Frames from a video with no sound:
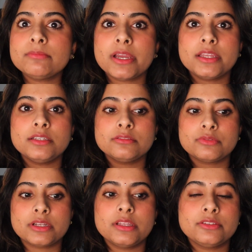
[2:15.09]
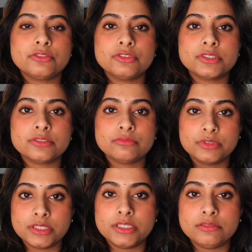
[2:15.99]
My sweat glands are just
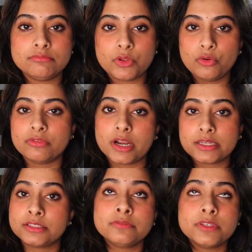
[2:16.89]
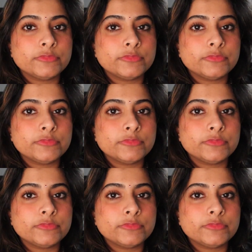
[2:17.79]
really overactive.